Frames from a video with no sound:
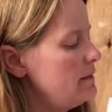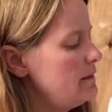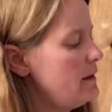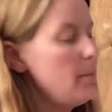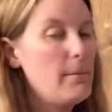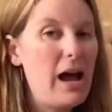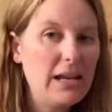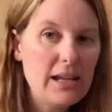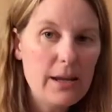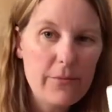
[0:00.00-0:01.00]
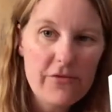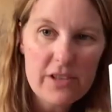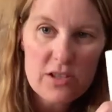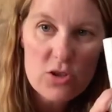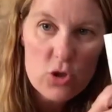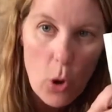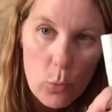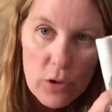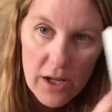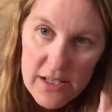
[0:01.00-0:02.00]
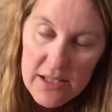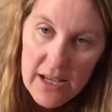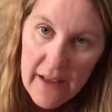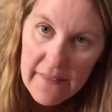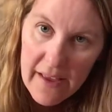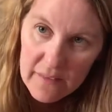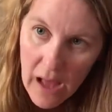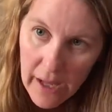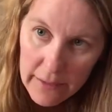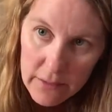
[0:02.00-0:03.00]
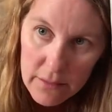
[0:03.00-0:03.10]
that my name fits so nicely on that line?